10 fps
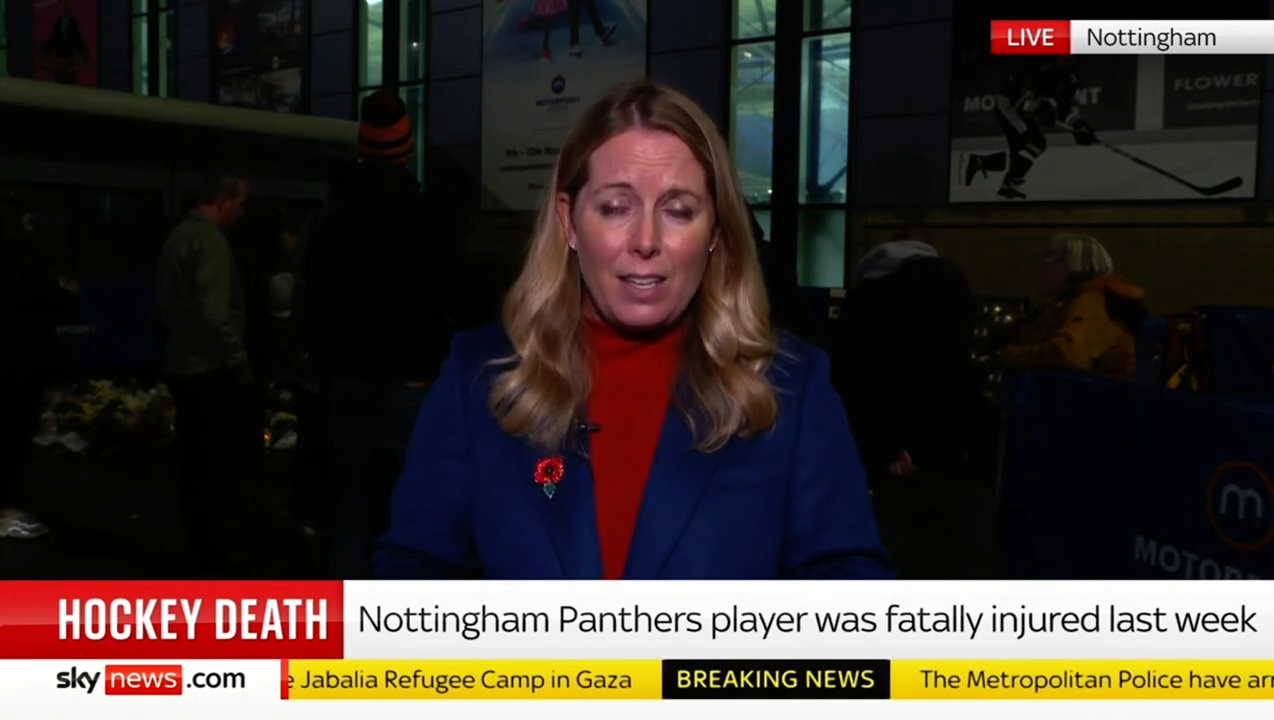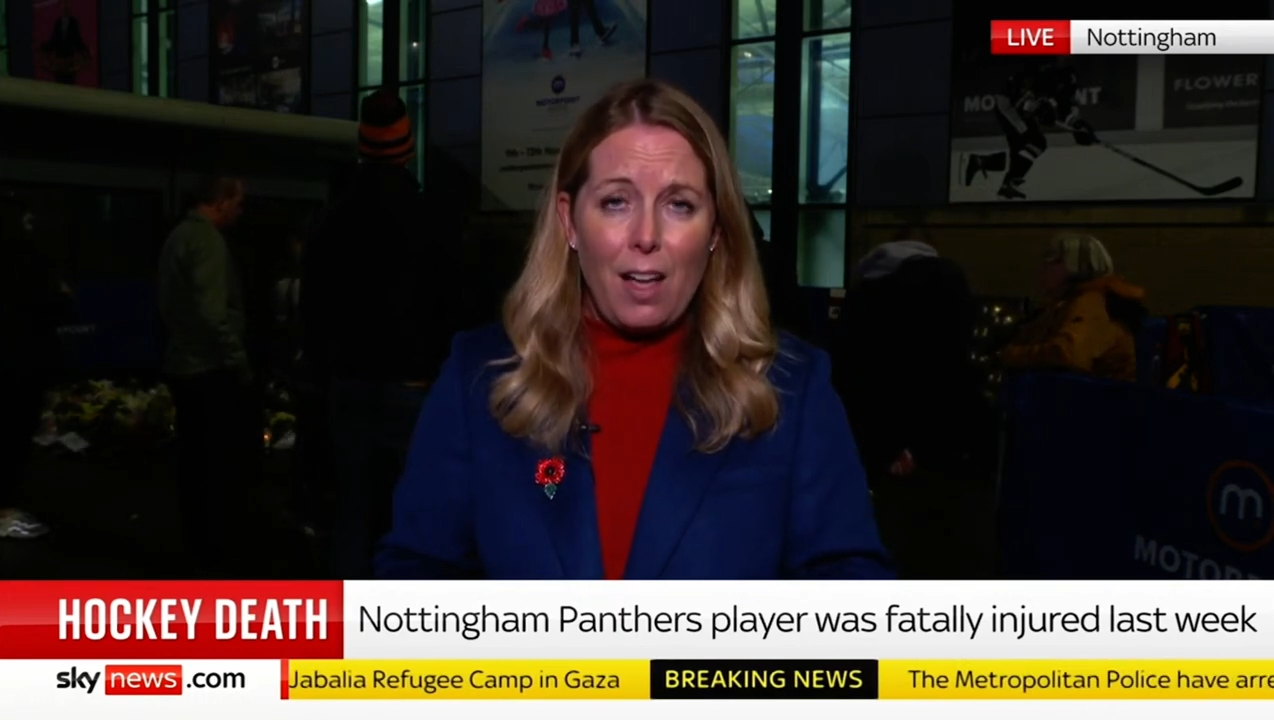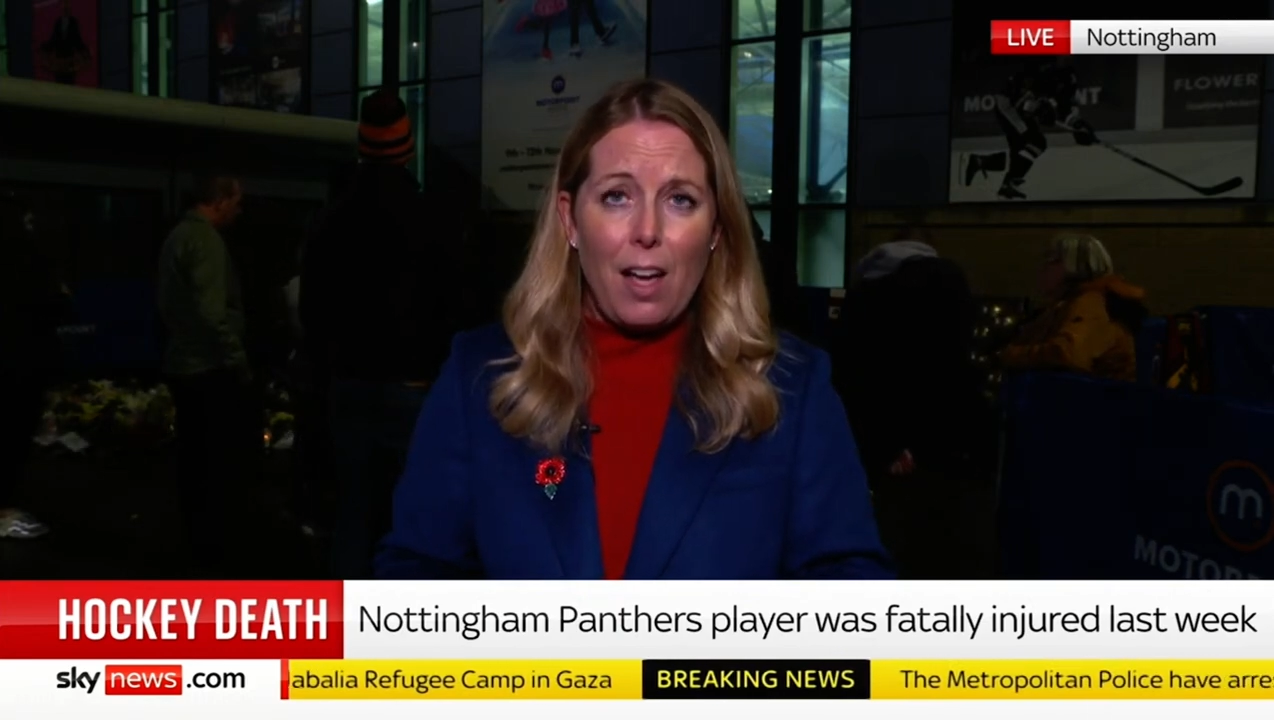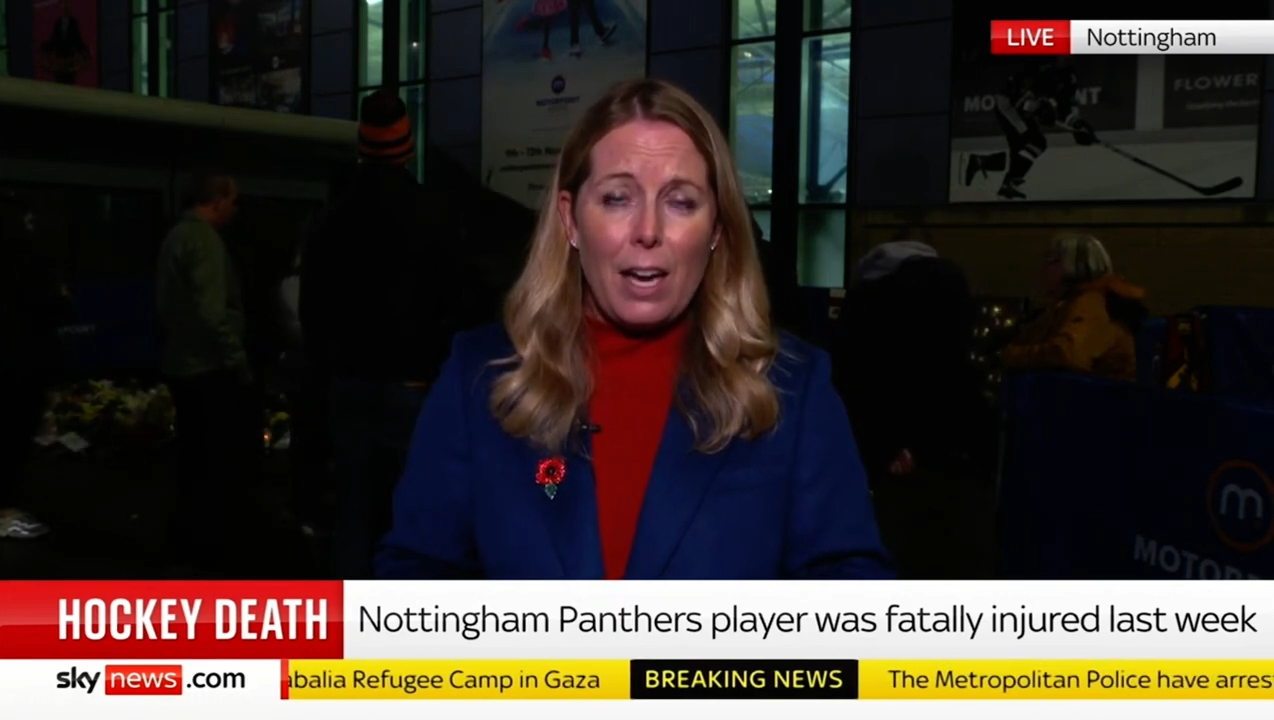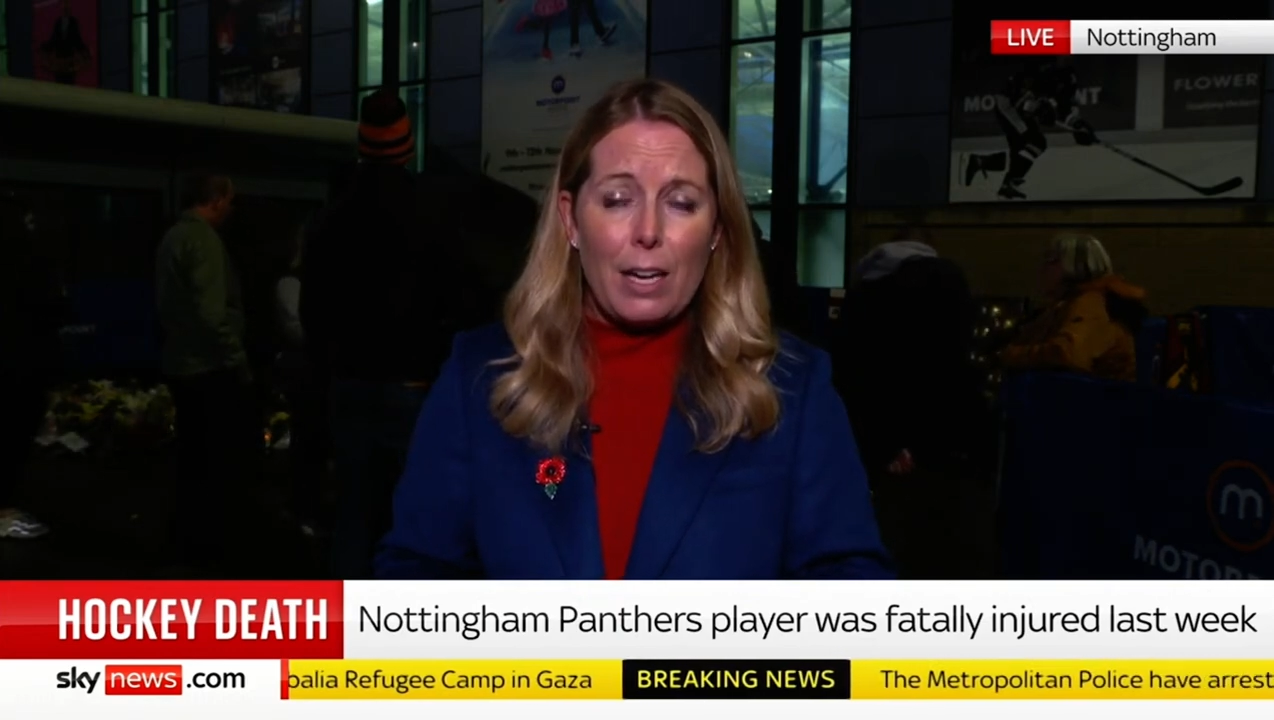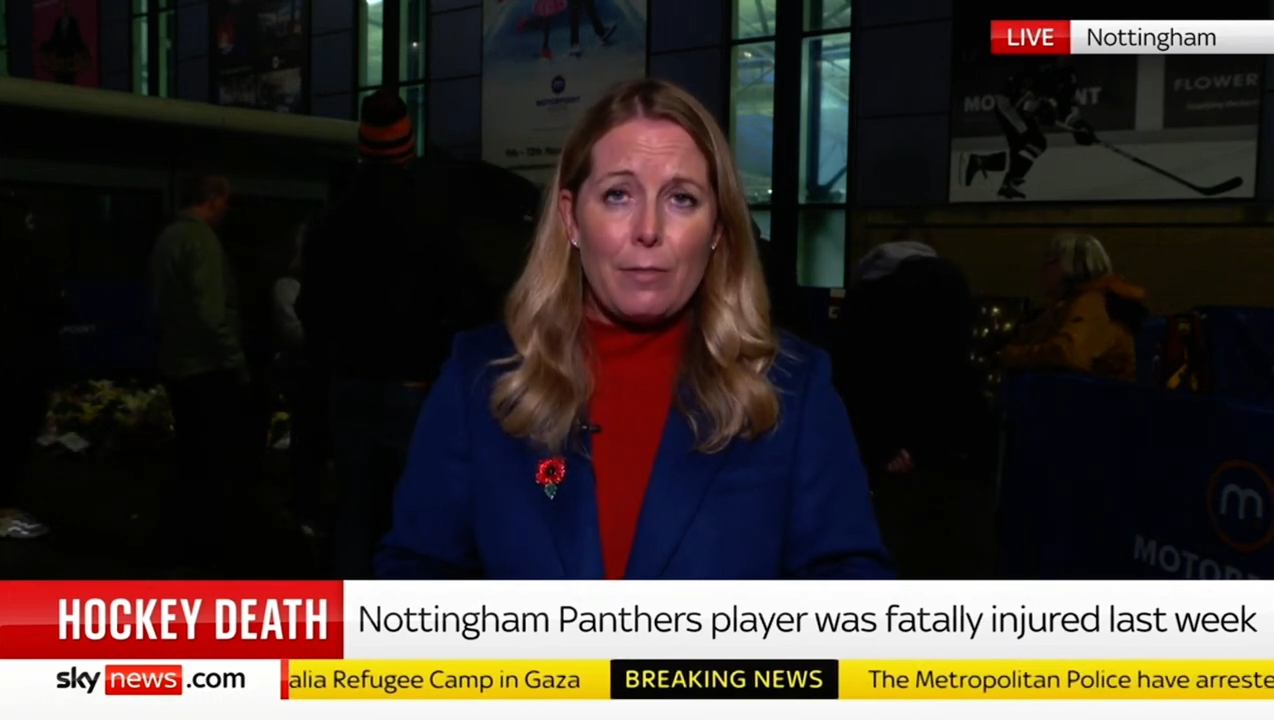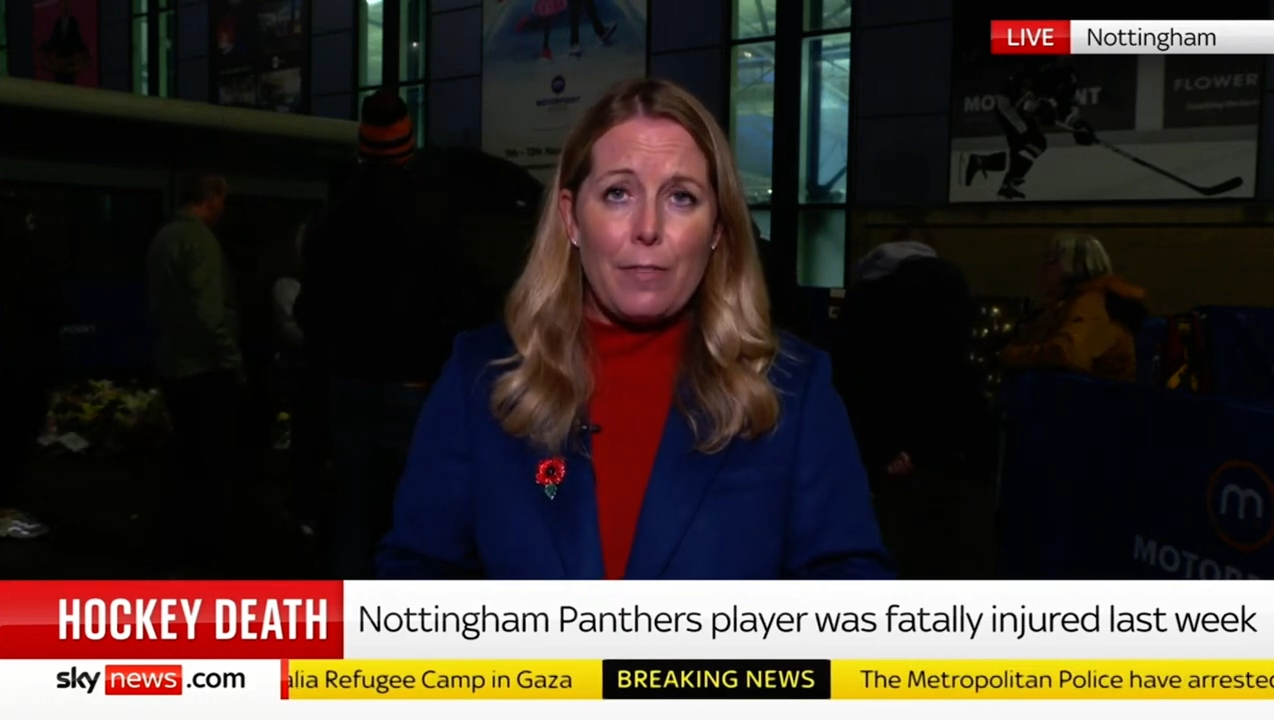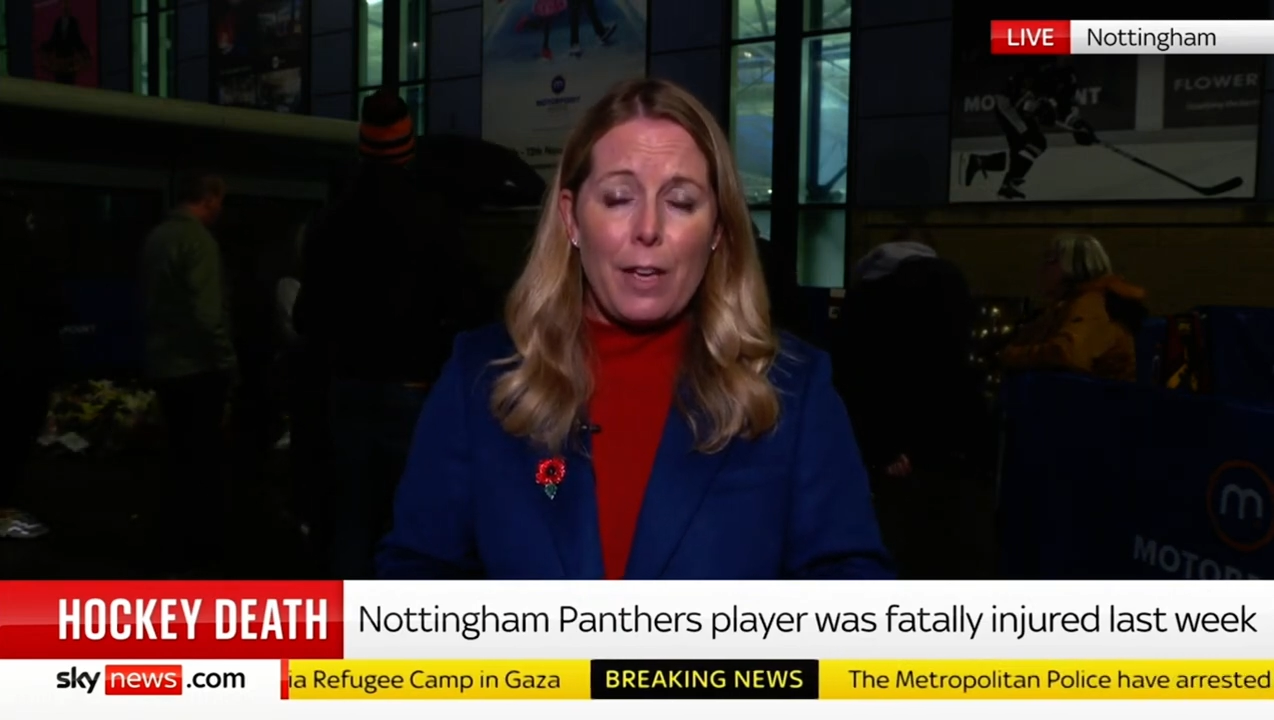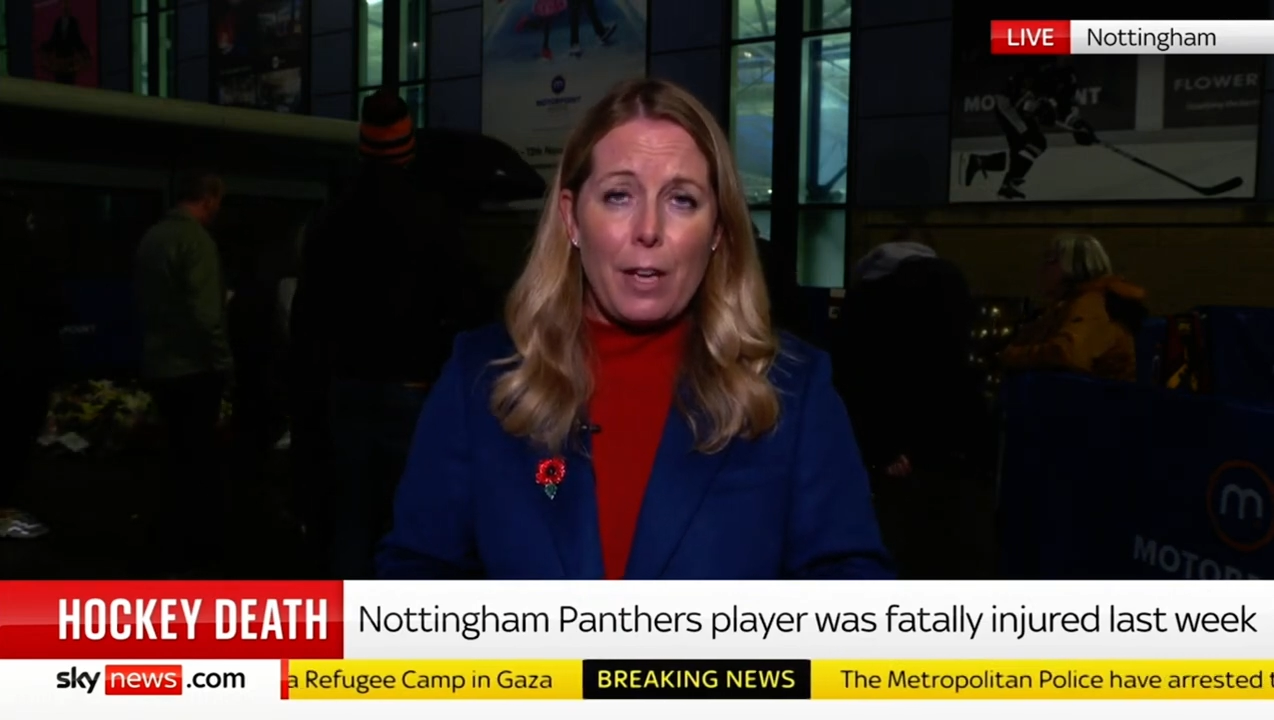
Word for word: live